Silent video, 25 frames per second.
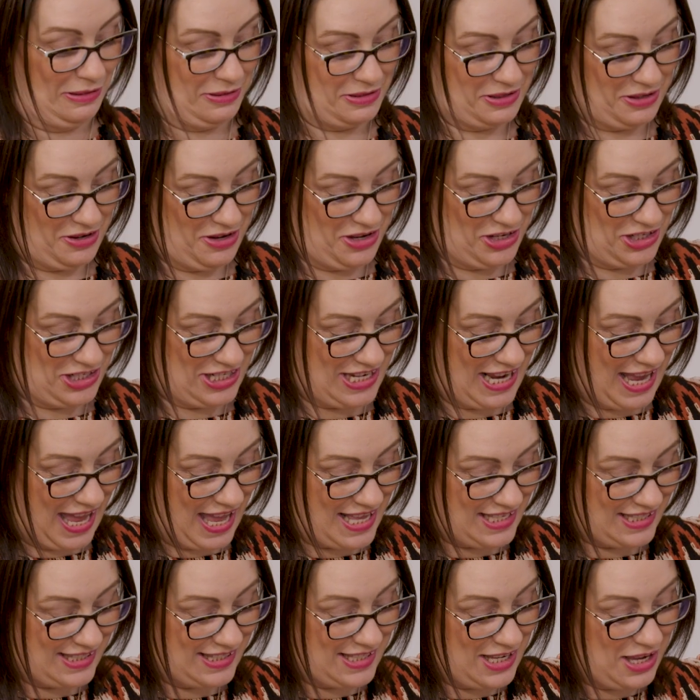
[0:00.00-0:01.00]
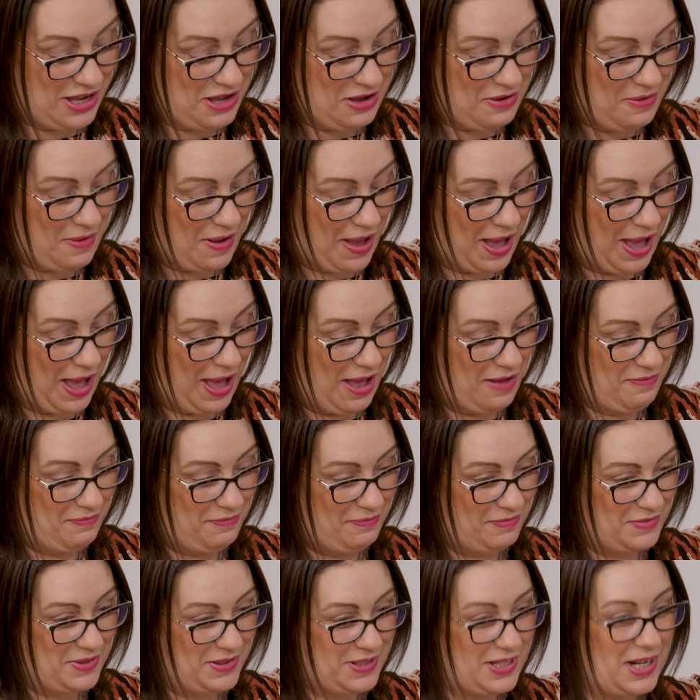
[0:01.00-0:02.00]
Gosh, yeah. So
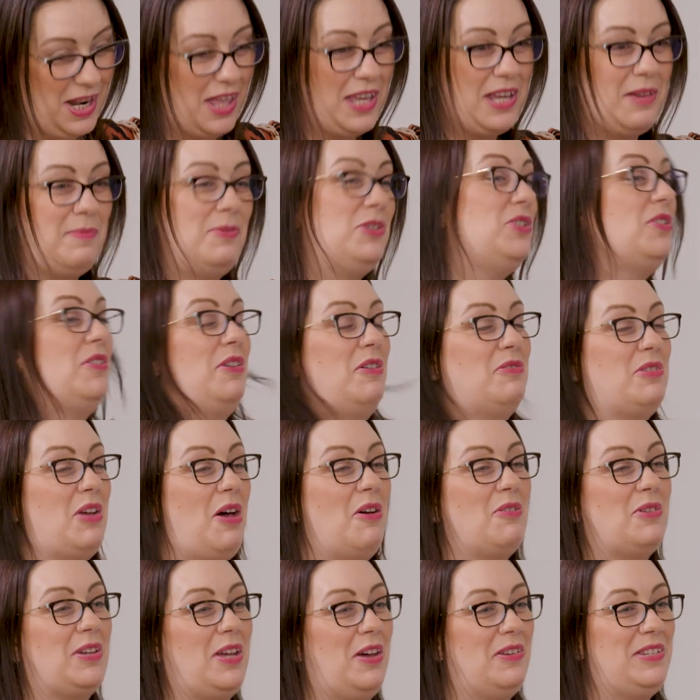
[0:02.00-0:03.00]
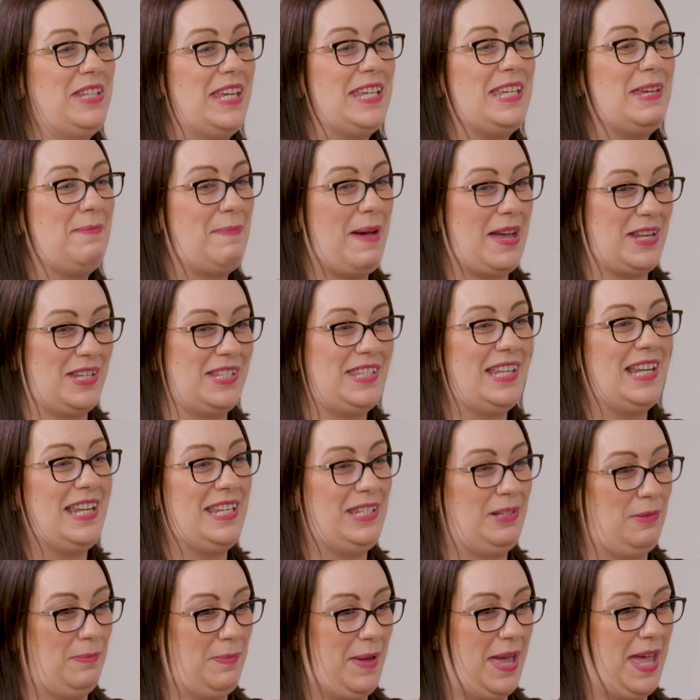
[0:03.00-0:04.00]
like a majority, I'll take you back just a
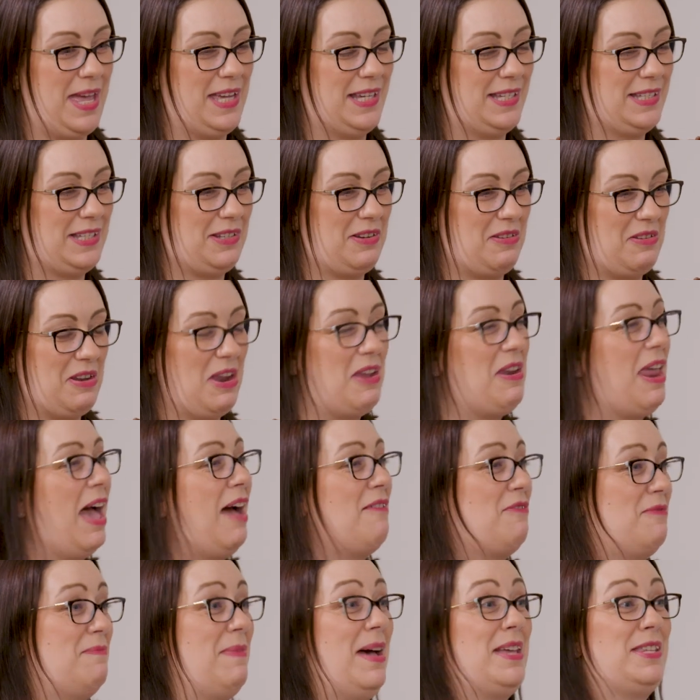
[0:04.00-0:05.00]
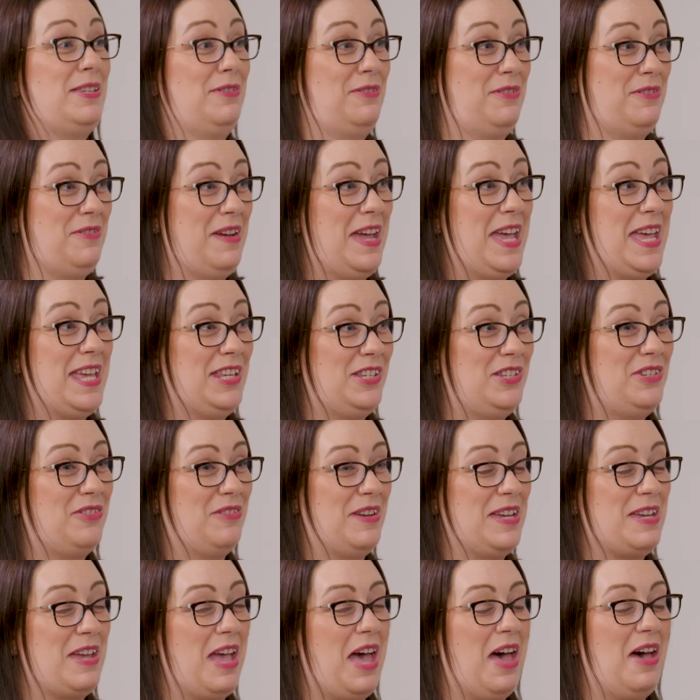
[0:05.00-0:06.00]
little bit because I don't have a massive career
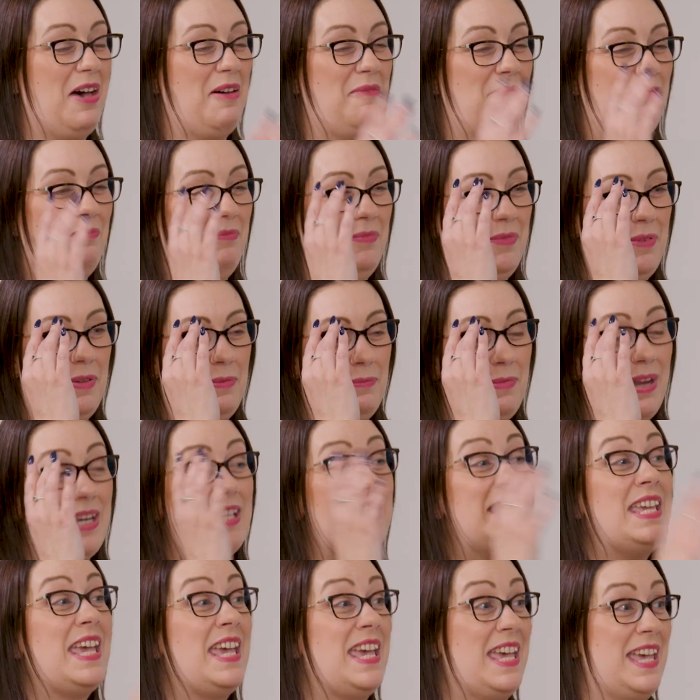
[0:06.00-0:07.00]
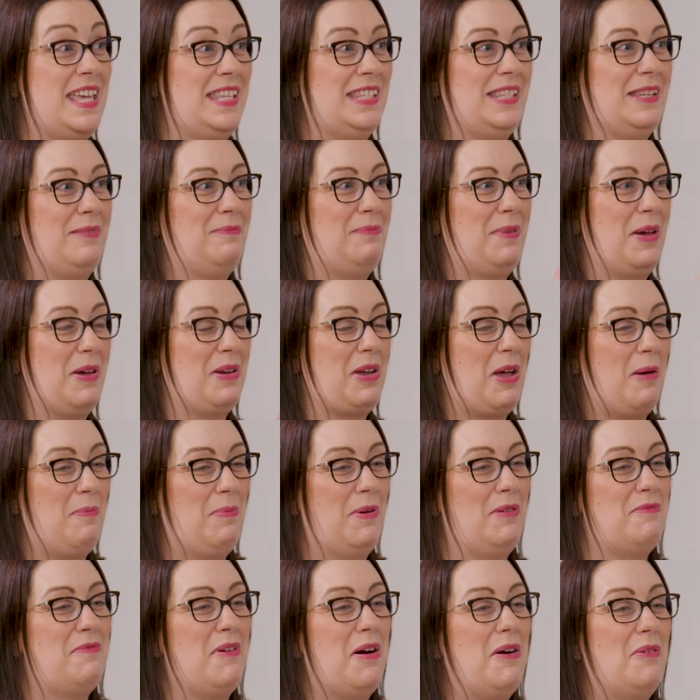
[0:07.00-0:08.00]
history, many years, but a
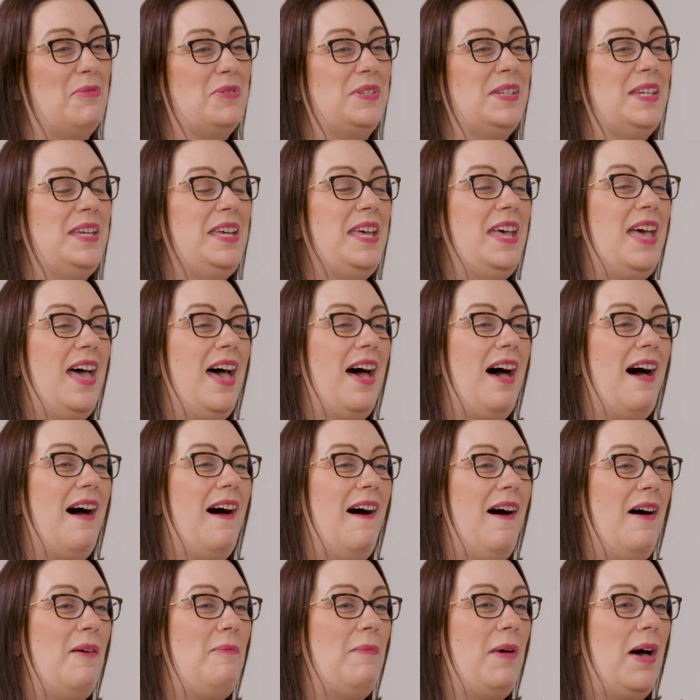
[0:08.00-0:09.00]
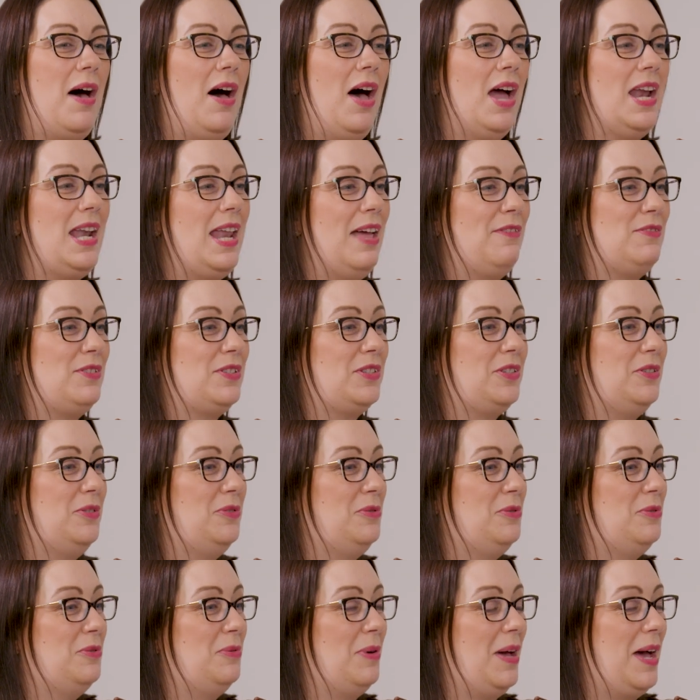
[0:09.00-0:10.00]
couple of roles. I left
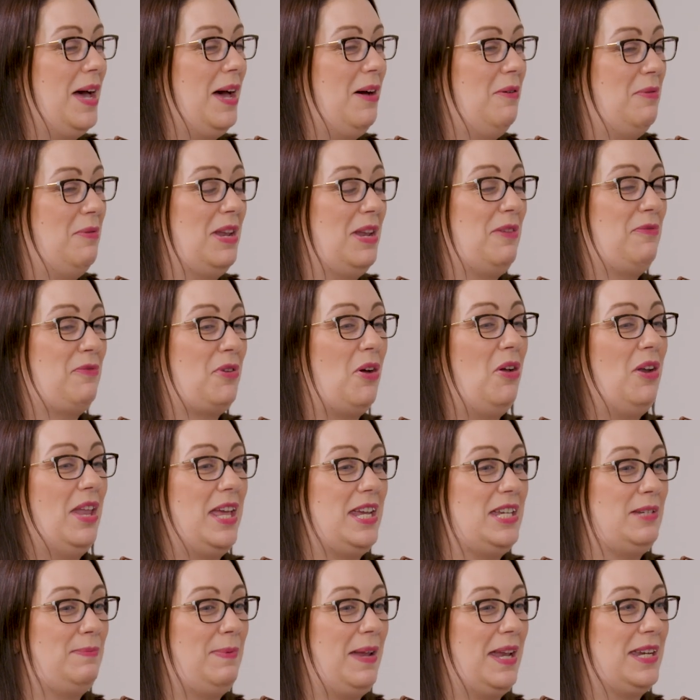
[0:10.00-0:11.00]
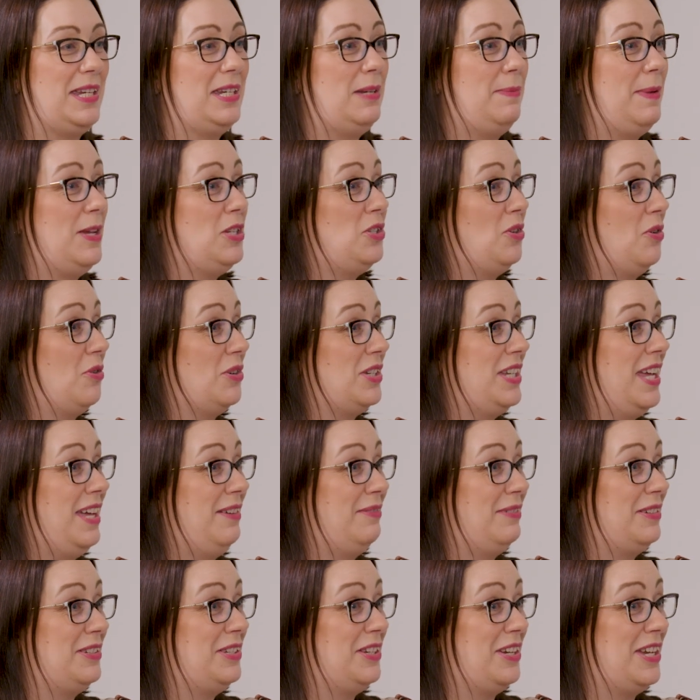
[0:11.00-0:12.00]
school, college, planning to be a doctor.
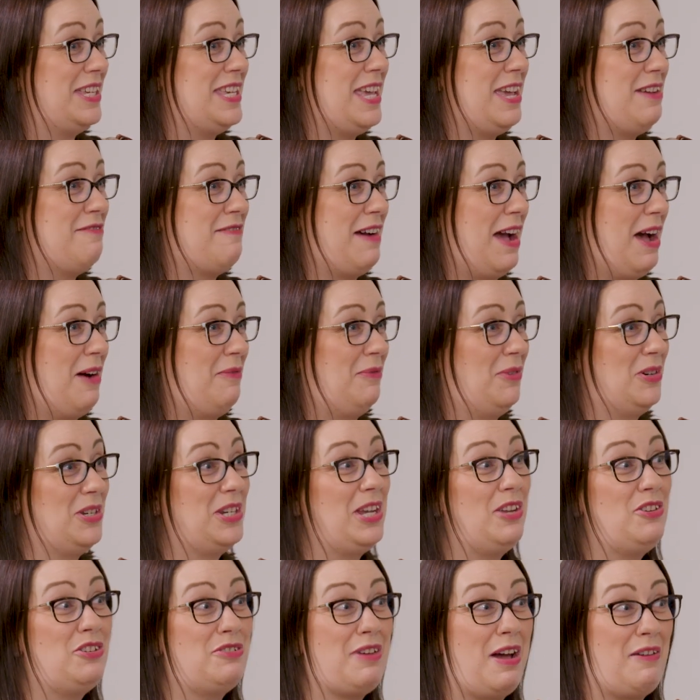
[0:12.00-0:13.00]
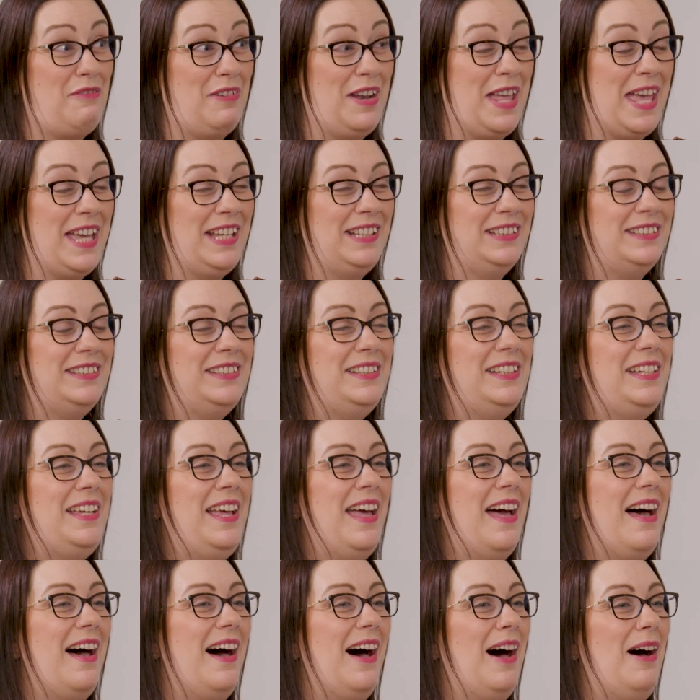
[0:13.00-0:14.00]
I took a year out, wanted to go travelling.
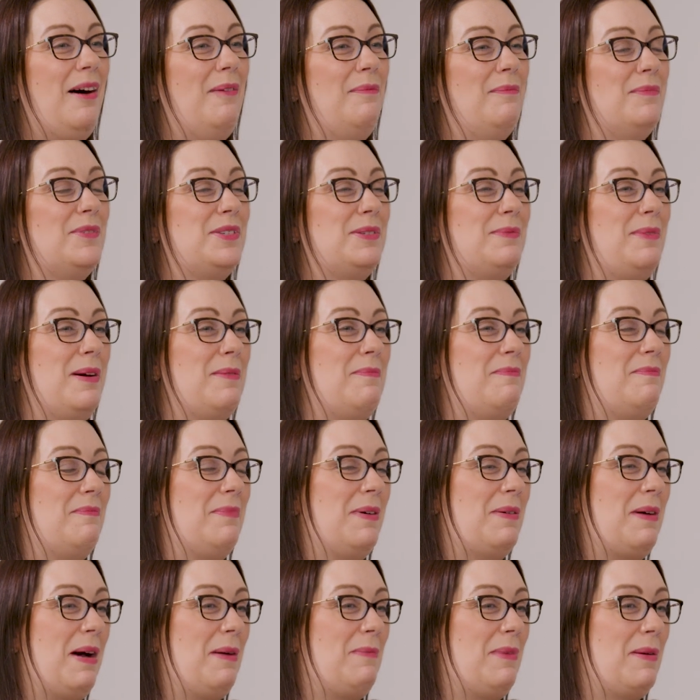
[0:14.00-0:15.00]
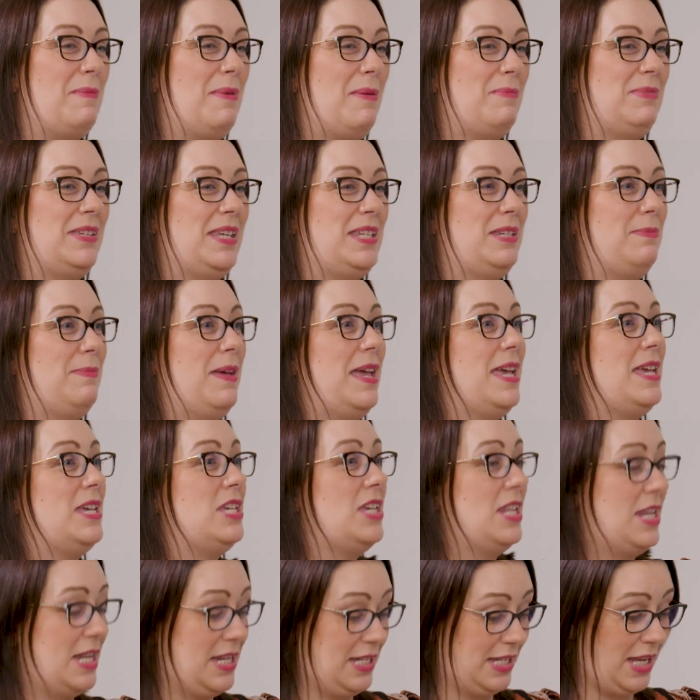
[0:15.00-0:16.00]
So my mum said to me,
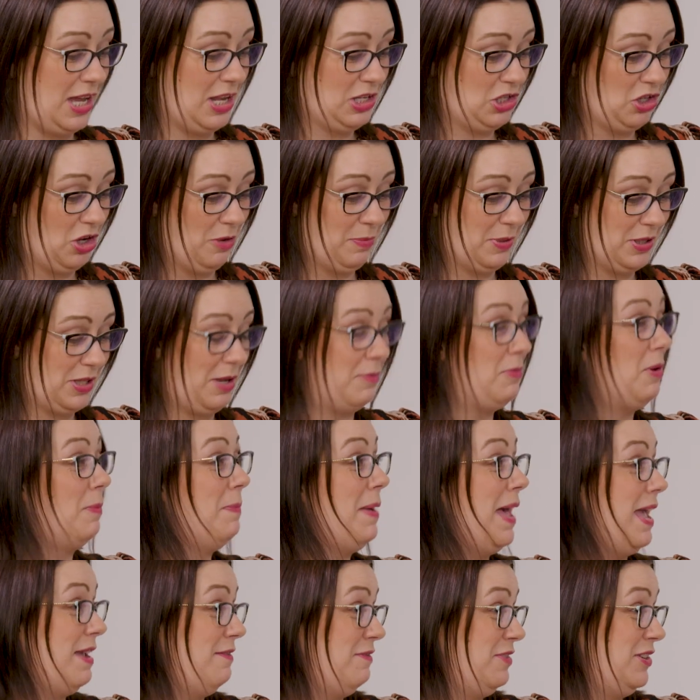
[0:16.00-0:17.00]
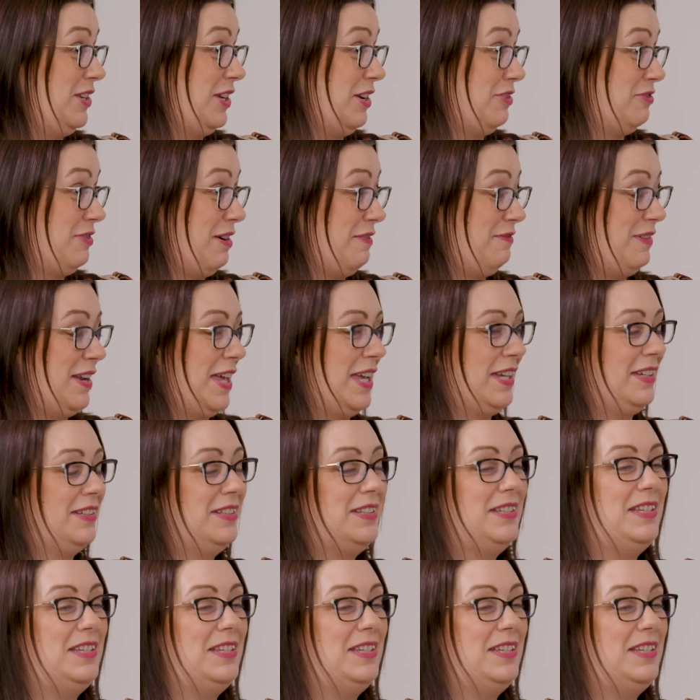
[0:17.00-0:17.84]
you need to get a job because I'm not paying for you to go travelling.